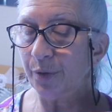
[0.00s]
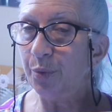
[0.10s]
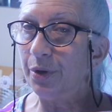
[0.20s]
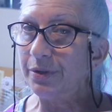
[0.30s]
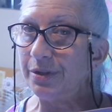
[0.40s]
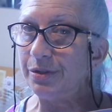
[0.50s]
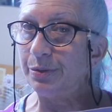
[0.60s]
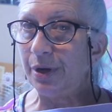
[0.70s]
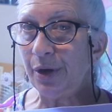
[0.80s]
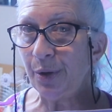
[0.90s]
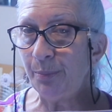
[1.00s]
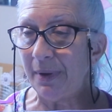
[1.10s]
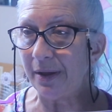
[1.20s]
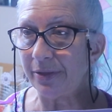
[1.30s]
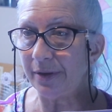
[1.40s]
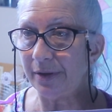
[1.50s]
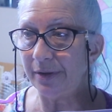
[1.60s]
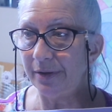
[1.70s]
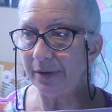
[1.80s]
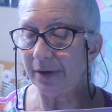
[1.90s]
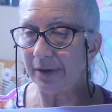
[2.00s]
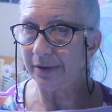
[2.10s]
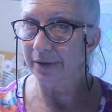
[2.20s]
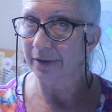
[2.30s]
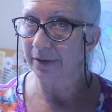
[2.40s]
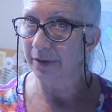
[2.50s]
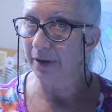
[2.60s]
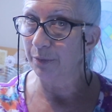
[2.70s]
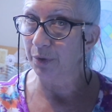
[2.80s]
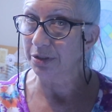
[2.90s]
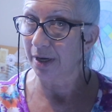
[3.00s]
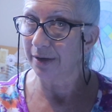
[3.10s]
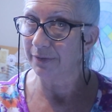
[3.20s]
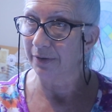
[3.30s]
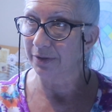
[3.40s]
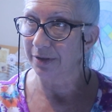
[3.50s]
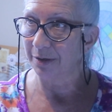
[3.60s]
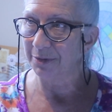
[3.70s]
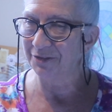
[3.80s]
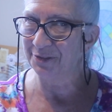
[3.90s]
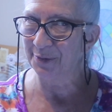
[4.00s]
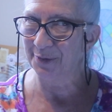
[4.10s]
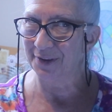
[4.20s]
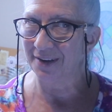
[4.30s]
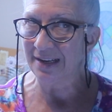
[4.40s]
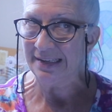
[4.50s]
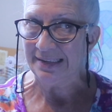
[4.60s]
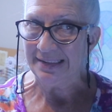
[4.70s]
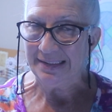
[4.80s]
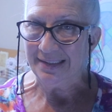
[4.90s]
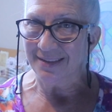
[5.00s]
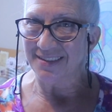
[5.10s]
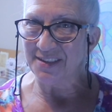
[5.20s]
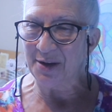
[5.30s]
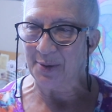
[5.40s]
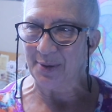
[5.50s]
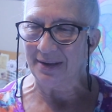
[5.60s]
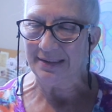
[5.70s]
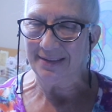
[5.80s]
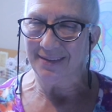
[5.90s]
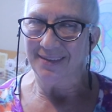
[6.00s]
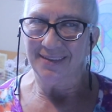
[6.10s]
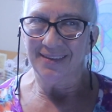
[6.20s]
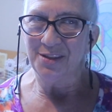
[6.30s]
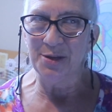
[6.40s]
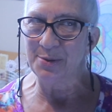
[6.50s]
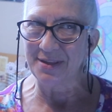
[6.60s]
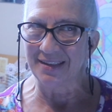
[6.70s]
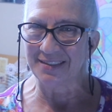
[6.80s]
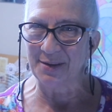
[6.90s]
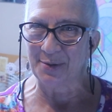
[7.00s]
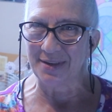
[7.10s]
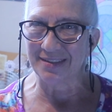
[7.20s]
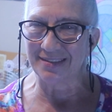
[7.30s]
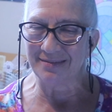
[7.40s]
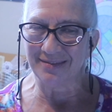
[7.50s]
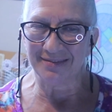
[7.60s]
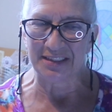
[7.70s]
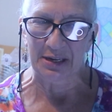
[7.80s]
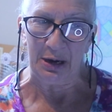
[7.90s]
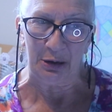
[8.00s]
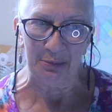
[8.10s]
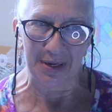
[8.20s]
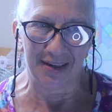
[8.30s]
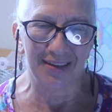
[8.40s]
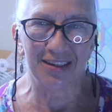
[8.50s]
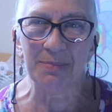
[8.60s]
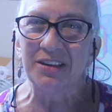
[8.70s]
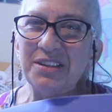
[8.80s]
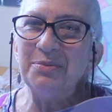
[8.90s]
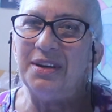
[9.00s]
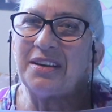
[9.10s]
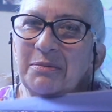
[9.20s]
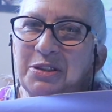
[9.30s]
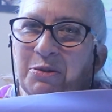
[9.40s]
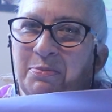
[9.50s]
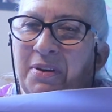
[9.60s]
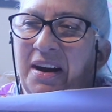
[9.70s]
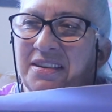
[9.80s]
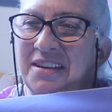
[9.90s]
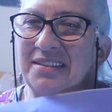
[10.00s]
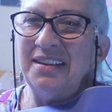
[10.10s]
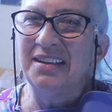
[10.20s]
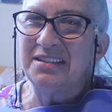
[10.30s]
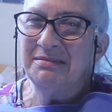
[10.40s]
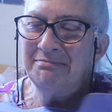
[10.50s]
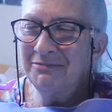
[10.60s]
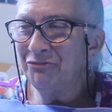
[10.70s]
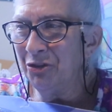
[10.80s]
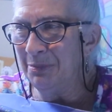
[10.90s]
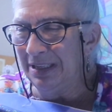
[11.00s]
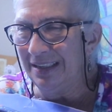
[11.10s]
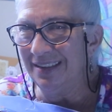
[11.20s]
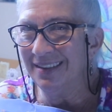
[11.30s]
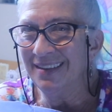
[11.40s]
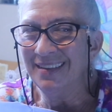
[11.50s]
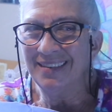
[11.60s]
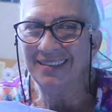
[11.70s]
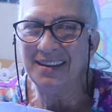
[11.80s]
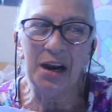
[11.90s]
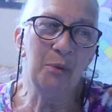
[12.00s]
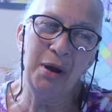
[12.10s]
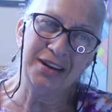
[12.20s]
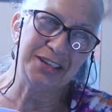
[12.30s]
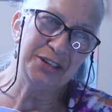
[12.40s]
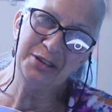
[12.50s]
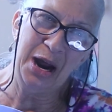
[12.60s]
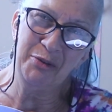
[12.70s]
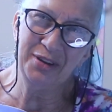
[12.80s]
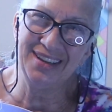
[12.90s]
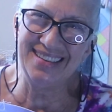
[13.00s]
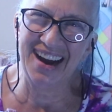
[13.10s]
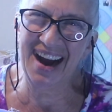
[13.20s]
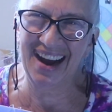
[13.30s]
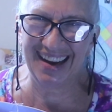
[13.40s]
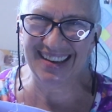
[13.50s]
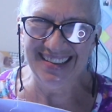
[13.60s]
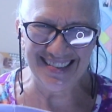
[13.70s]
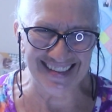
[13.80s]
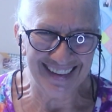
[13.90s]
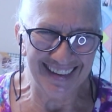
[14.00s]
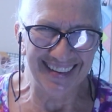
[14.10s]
quilt as you go method, again, which I have never done before, so new things always scare me, especially when it comes to a project that it's for me and I want it to turn out really nice